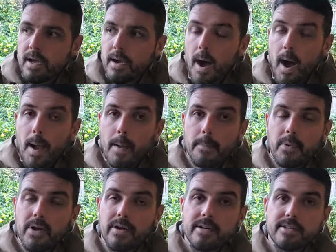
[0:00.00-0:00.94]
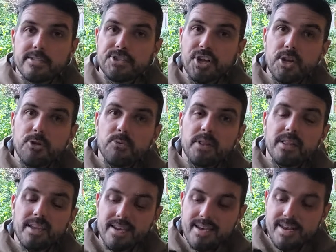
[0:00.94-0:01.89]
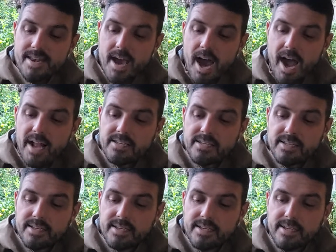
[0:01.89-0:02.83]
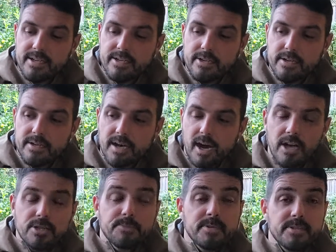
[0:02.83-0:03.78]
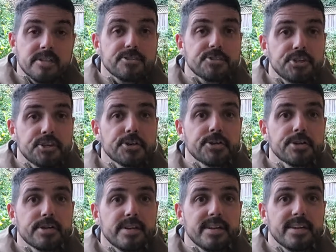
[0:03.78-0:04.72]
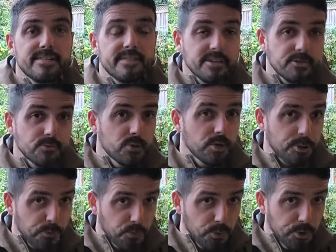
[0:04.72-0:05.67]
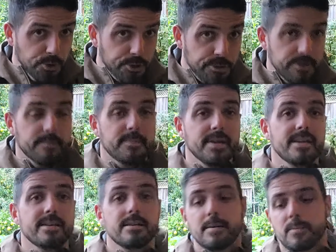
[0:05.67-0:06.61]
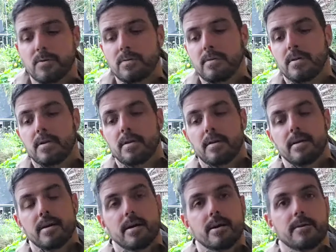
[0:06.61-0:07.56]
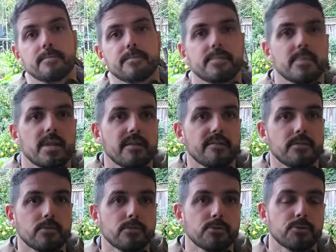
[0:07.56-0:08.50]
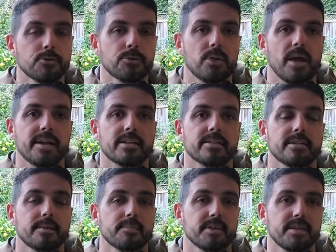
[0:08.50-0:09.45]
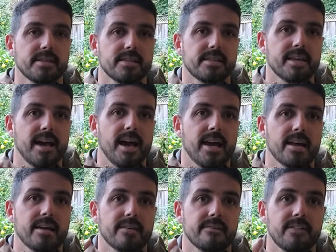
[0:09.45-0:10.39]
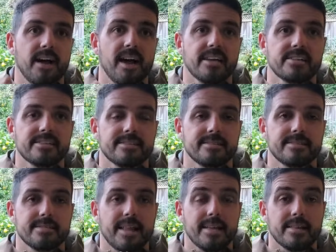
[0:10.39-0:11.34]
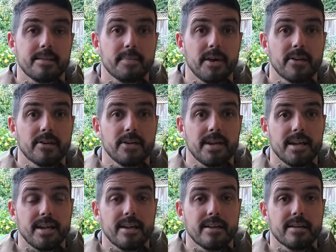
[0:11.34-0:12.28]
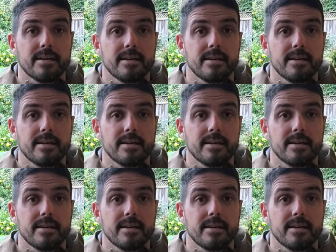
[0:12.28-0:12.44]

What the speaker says: I'm genuinely not 100% sure if it's really worth being double. If you do like something that flies slightly better in